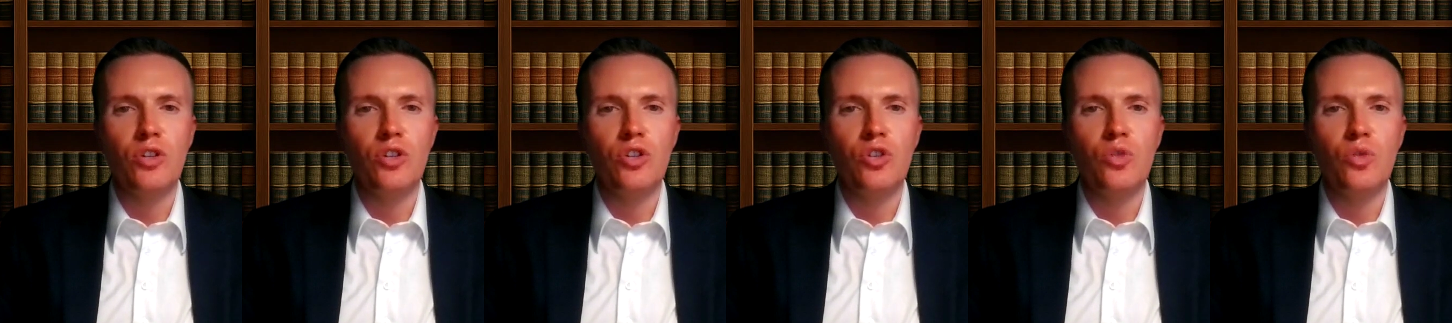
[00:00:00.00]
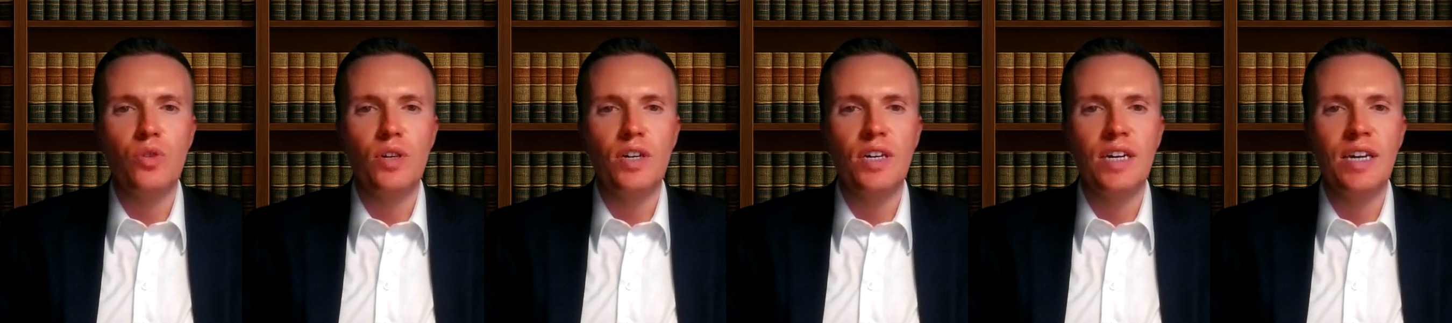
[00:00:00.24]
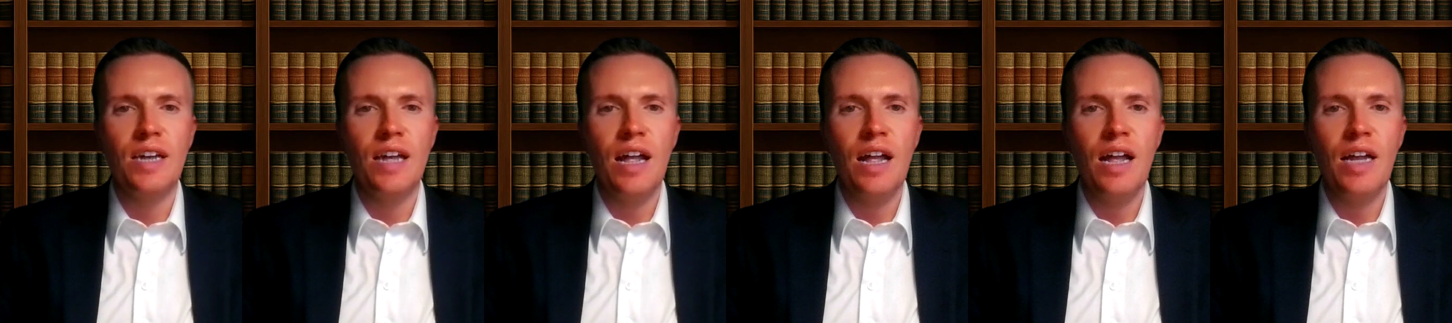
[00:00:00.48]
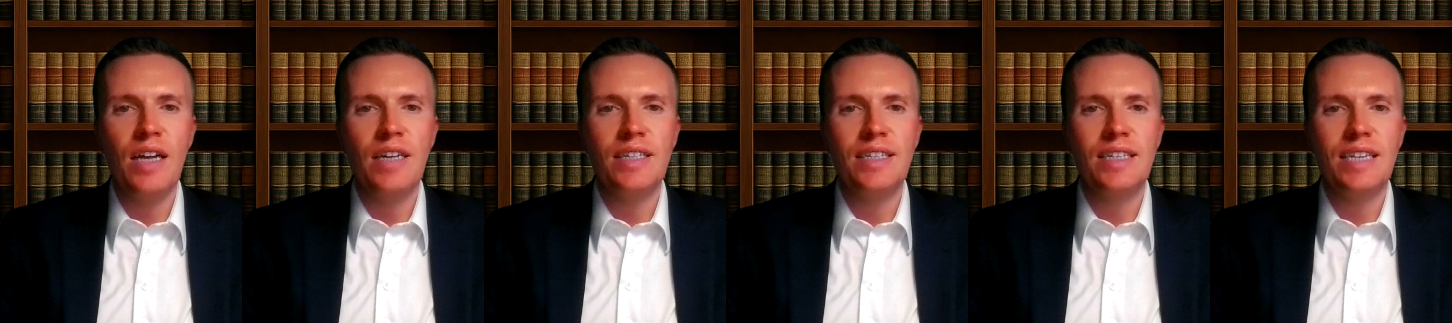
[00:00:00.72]
do
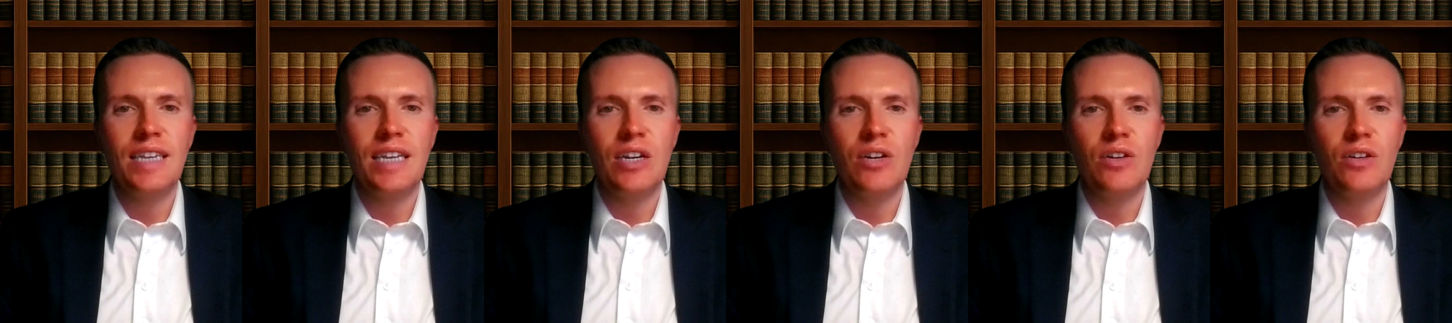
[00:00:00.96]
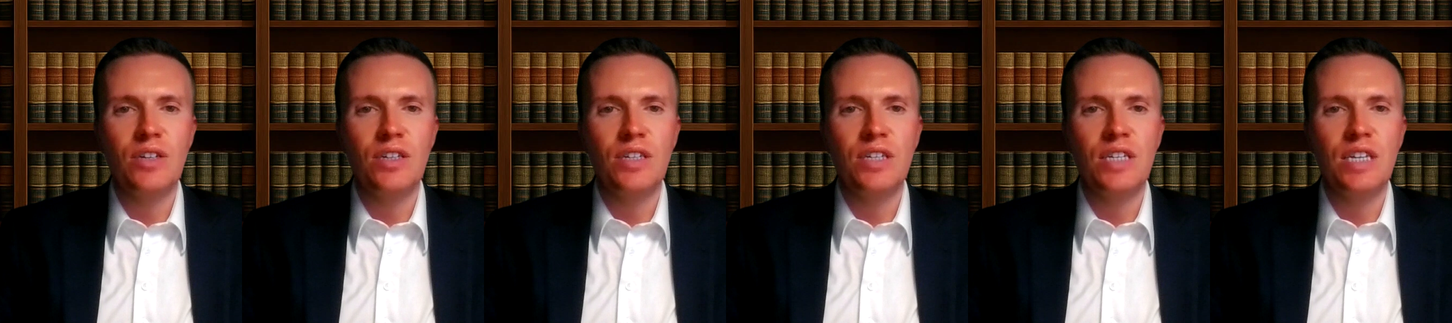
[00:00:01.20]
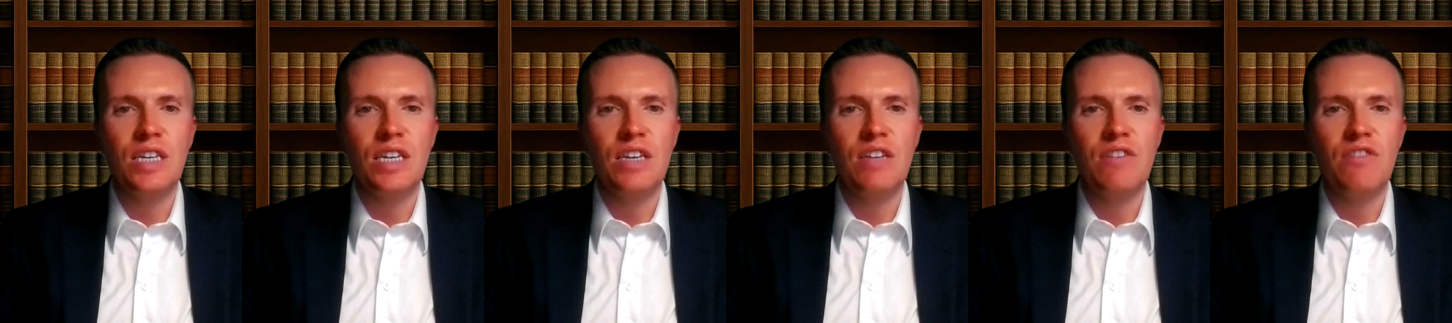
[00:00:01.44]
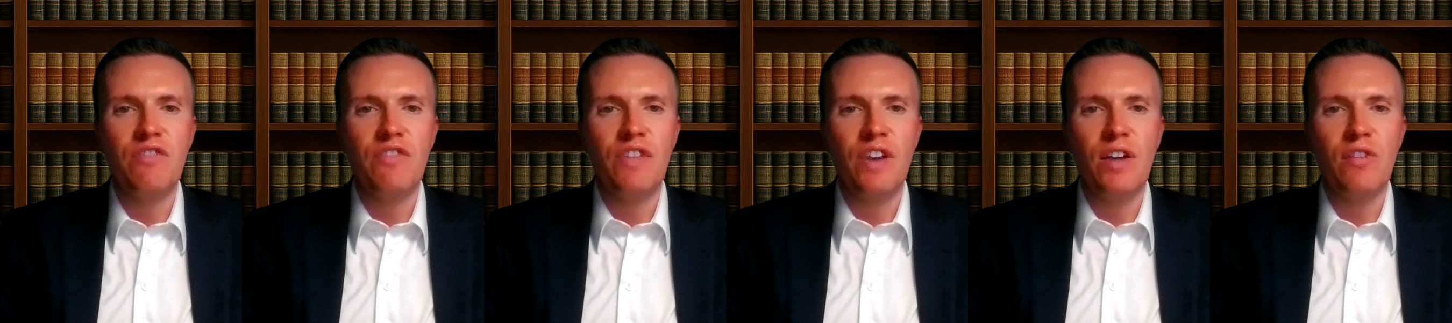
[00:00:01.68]
not guarantee
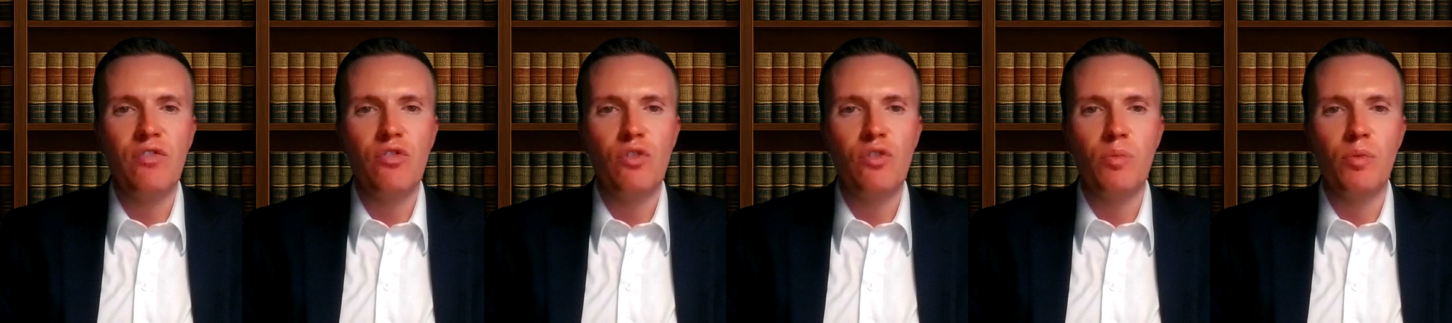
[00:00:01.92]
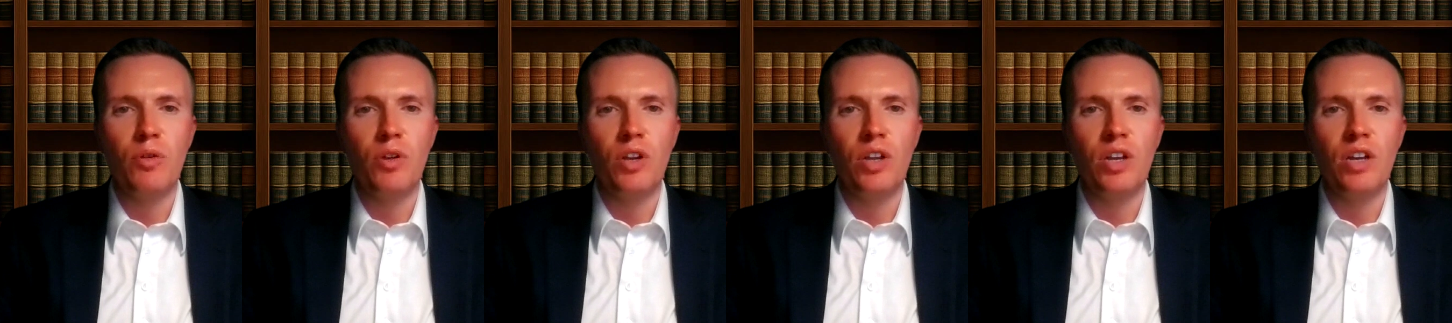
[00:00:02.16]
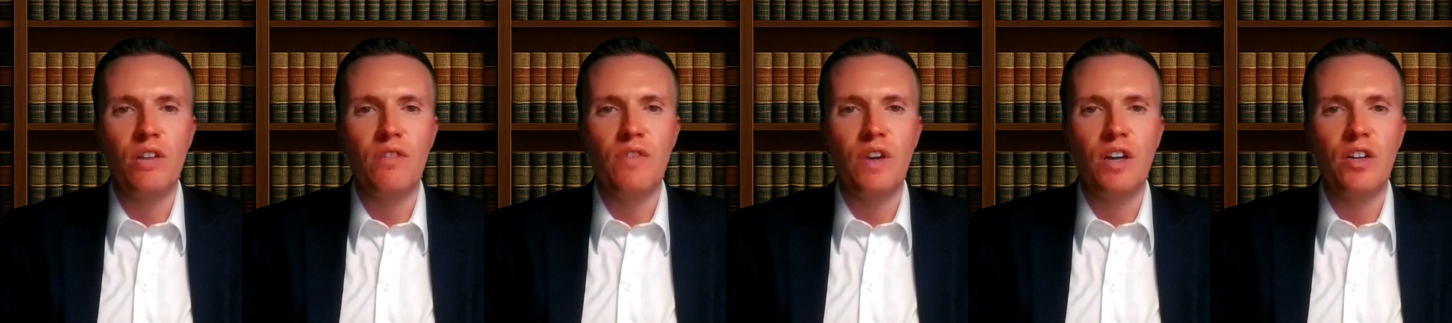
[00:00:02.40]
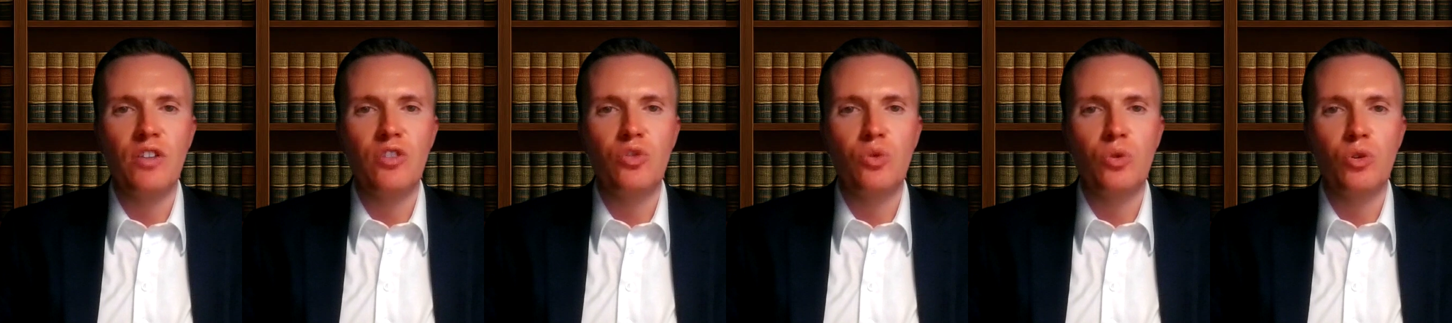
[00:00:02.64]
favorable
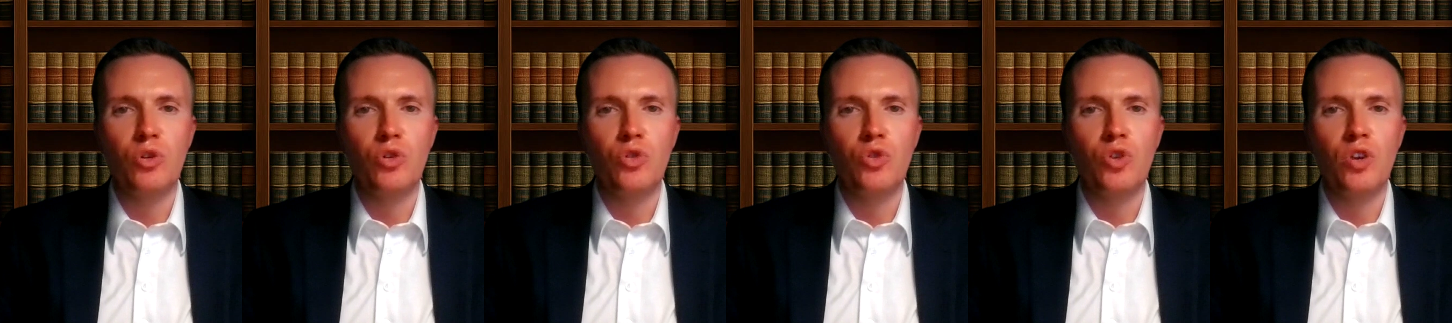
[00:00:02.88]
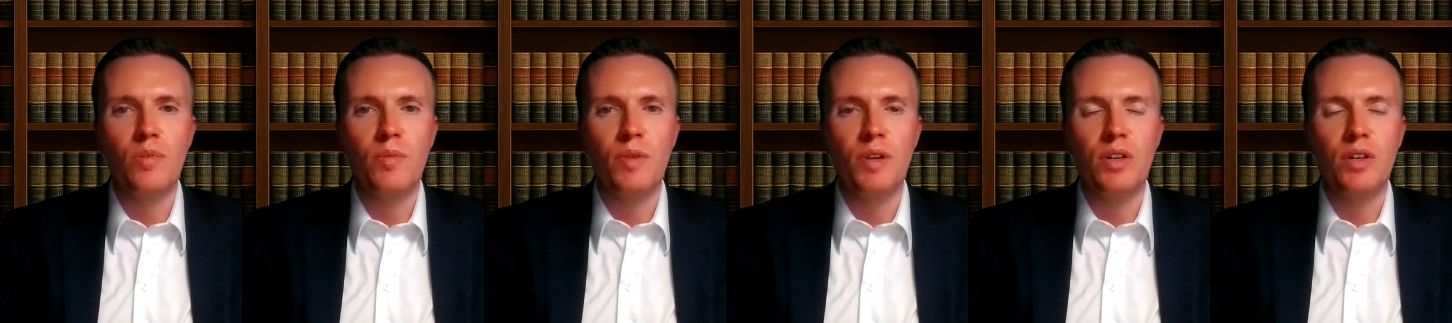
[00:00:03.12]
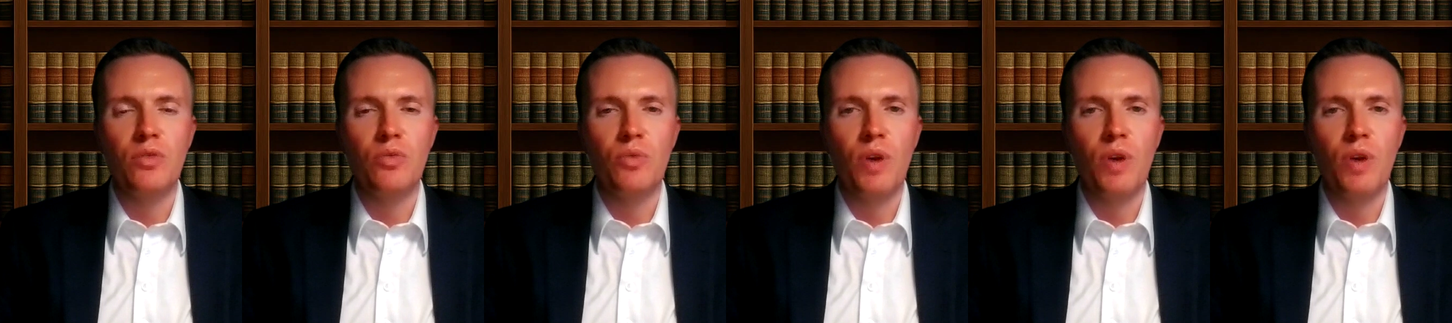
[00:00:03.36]
investor treatment.